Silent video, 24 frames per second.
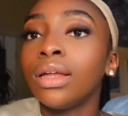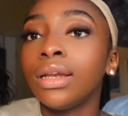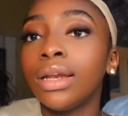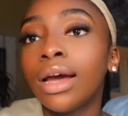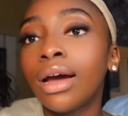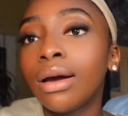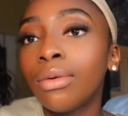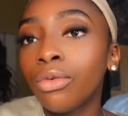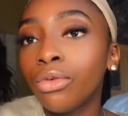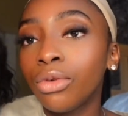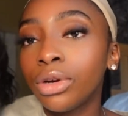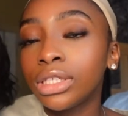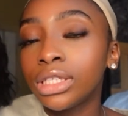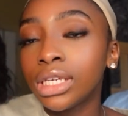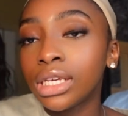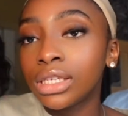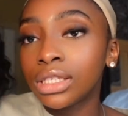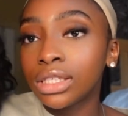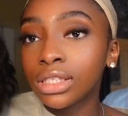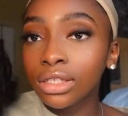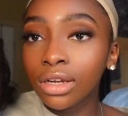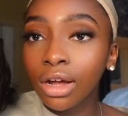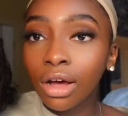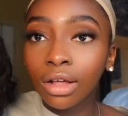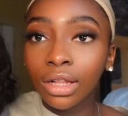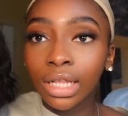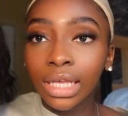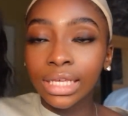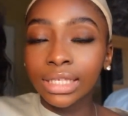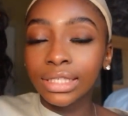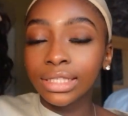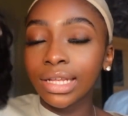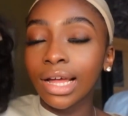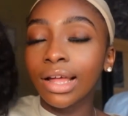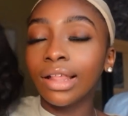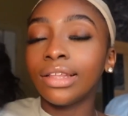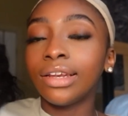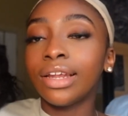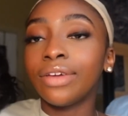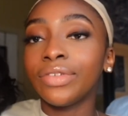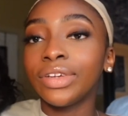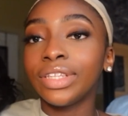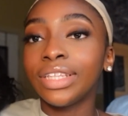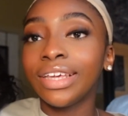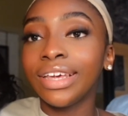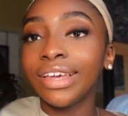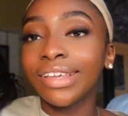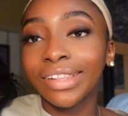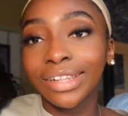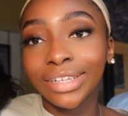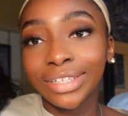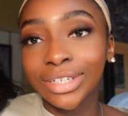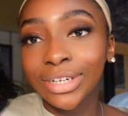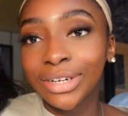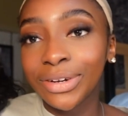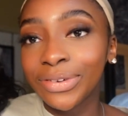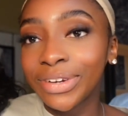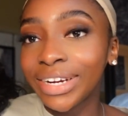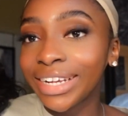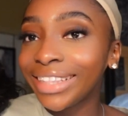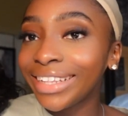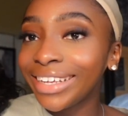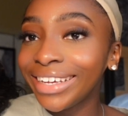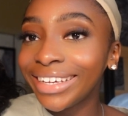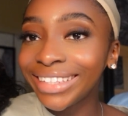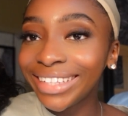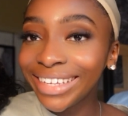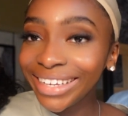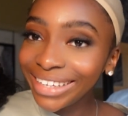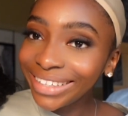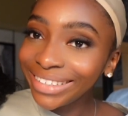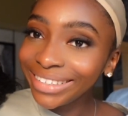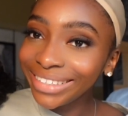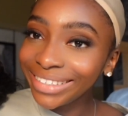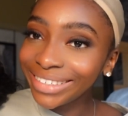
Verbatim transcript: now I'm going to install it and style and everything and let y'all know what I think of that.